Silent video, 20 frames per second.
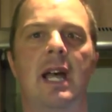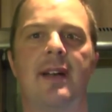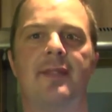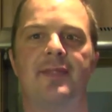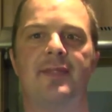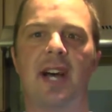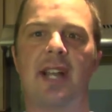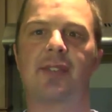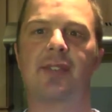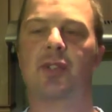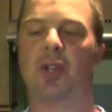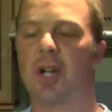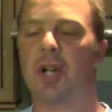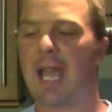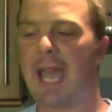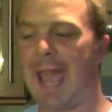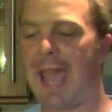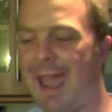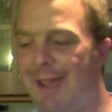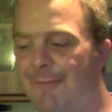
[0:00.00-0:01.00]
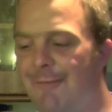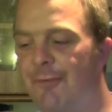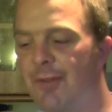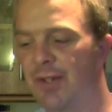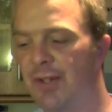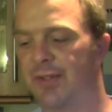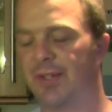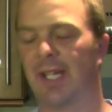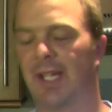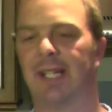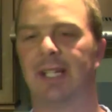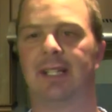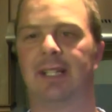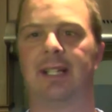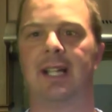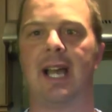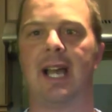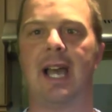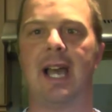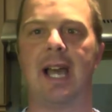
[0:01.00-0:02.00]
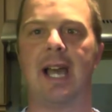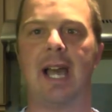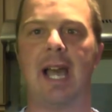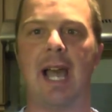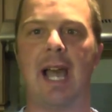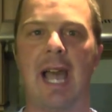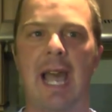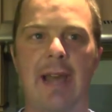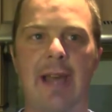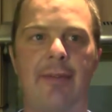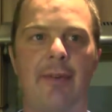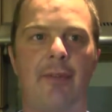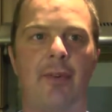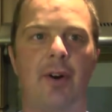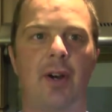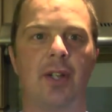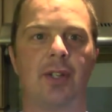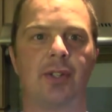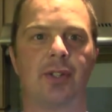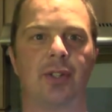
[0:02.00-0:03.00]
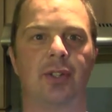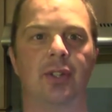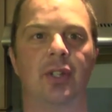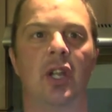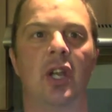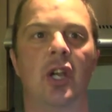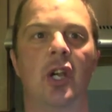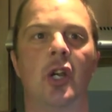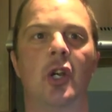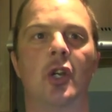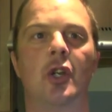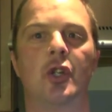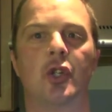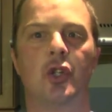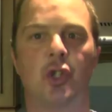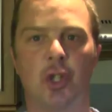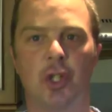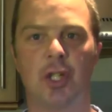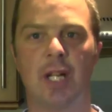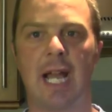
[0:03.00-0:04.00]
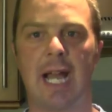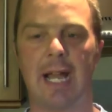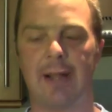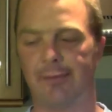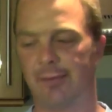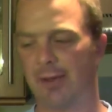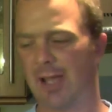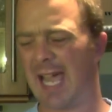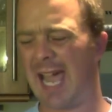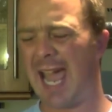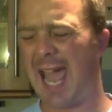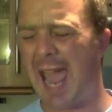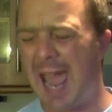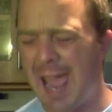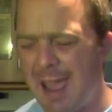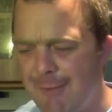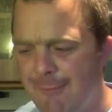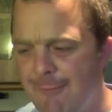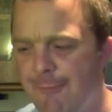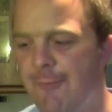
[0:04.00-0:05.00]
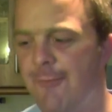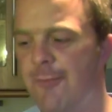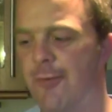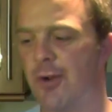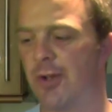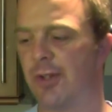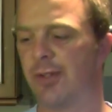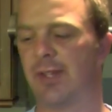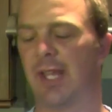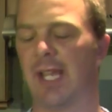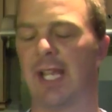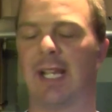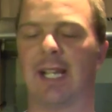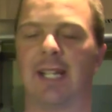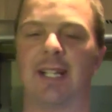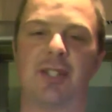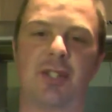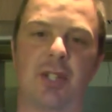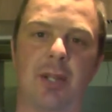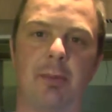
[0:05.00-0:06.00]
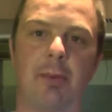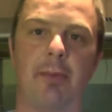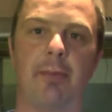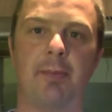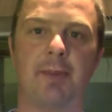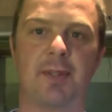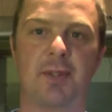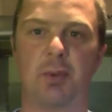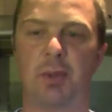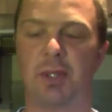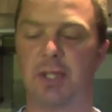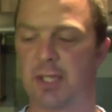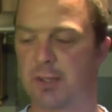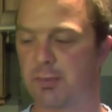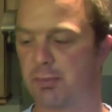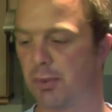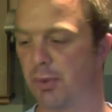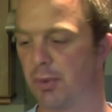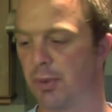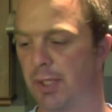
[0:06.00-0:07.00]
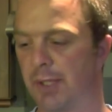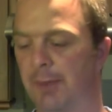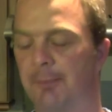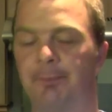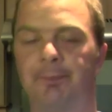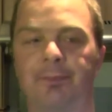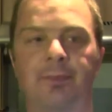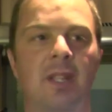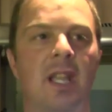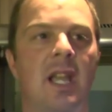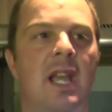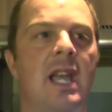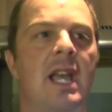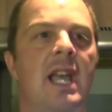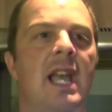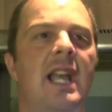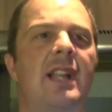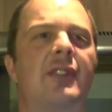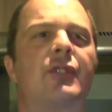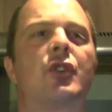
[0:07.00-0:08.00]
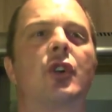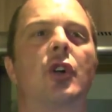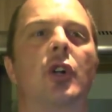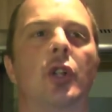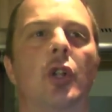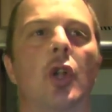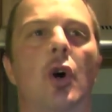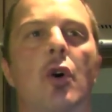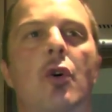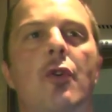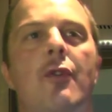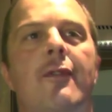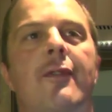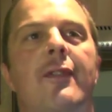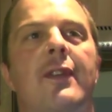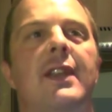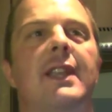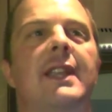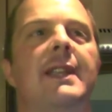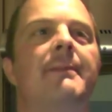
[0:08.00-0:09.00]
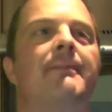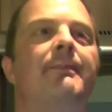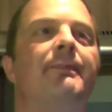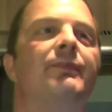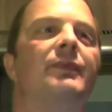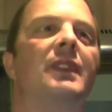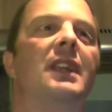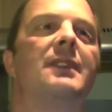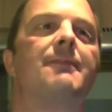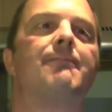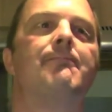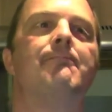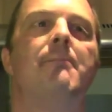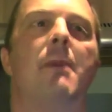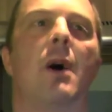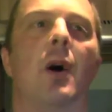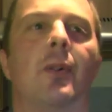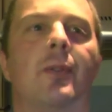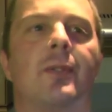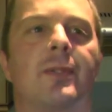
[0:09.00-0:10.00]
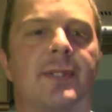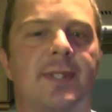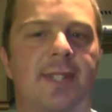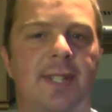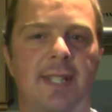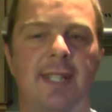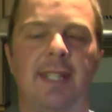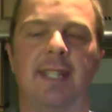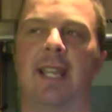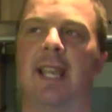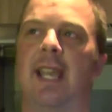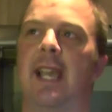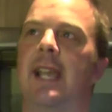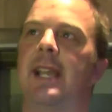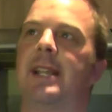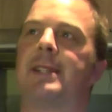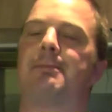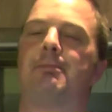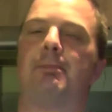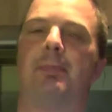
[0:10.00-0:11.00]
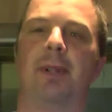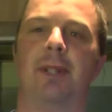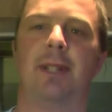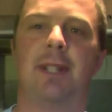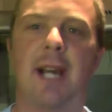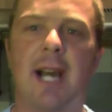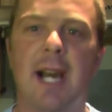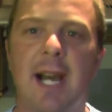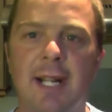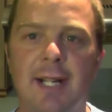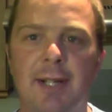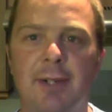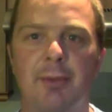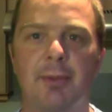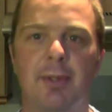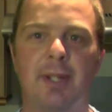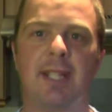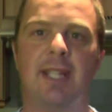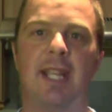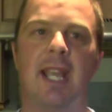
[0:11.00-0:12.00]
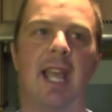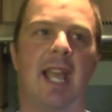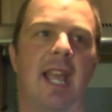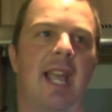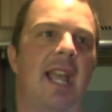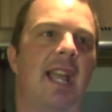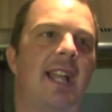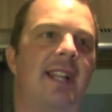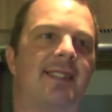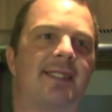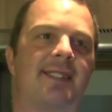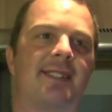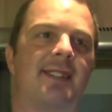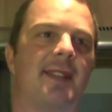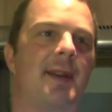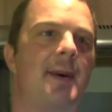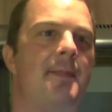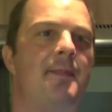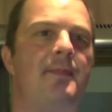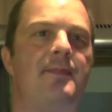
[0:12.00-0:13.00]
That has got everything a Hefeweizen should have. Everything. And it's coming from a Swedish brewery. It's clovey, it's malty, it's banana-y, it's